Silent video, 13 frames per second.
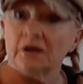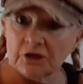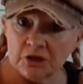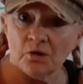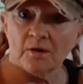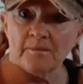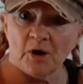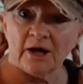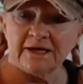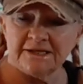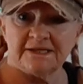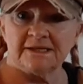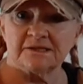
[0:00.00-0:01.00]
Your
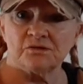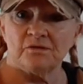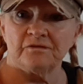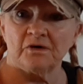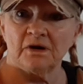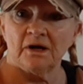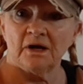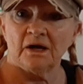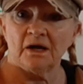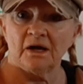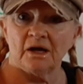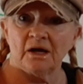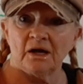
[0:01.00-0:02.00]
body takes over.
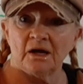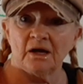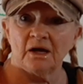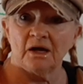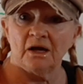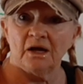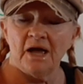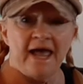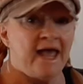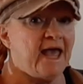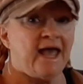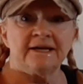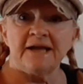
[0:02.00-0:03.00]

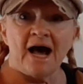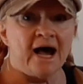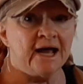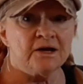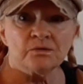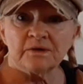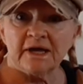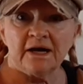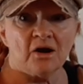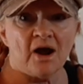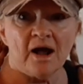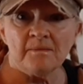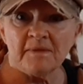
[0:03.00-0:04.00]
And I don't care
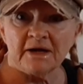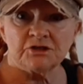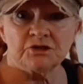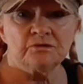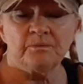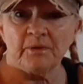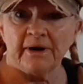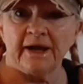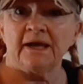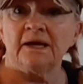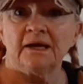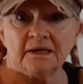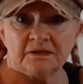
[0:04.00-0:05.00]
how much you
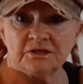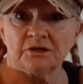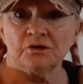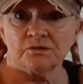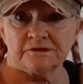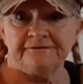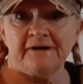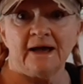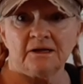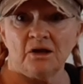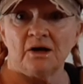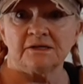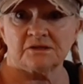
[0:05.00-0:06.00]
pray to those
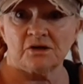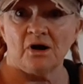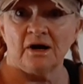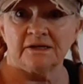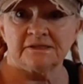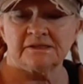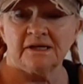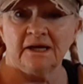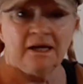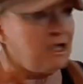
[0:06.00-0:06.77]
fat loss gods.